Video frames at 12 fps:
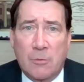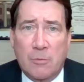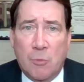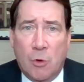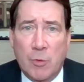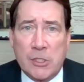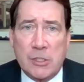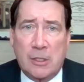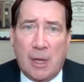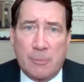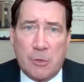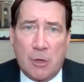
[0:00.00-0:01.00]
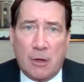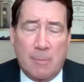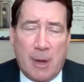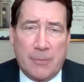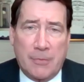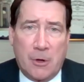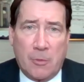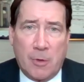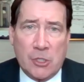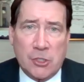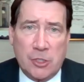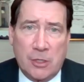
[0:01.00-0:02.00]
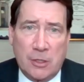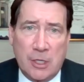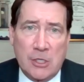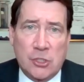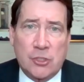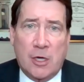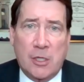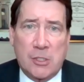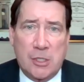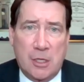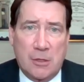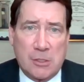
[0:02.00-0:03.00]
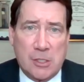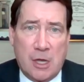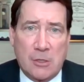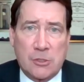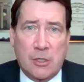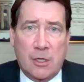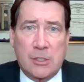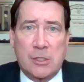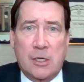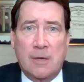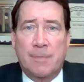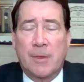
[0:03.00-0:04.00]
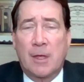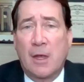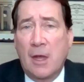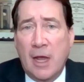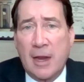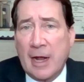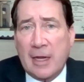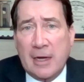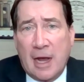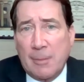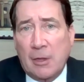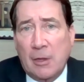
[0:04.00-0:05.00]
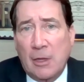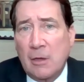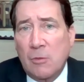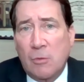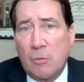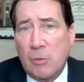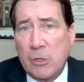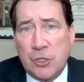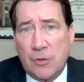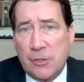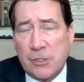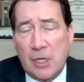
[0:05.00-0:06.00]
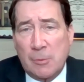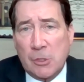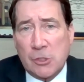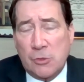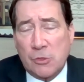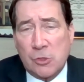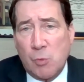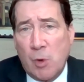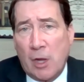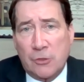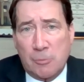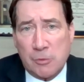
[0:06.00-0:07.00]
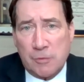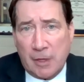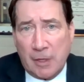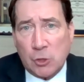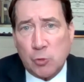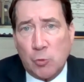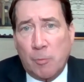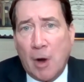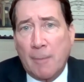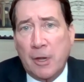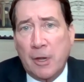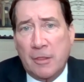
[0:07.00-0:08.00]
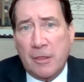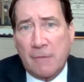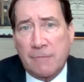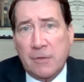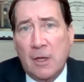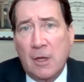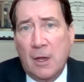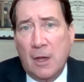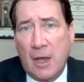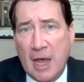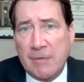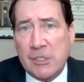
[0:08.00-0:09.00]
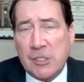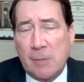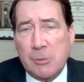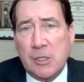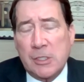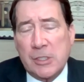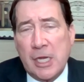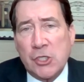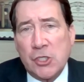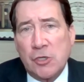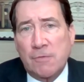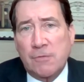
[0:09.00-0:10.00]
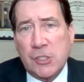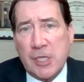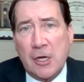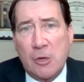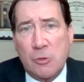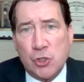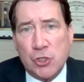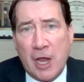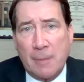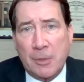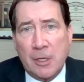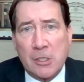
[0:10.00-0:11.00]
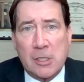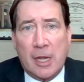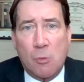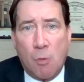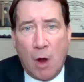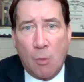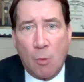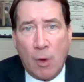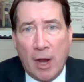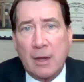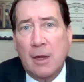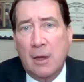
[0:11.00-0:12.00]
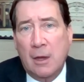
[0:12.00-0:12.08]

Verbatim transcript: More recently, I'm talking about their aggression in the East China Sea and the South China Sea. And economically, we share the same concerns as well in terms of intellectual property theft, heavy subsidization of state-owned champions like Huawei.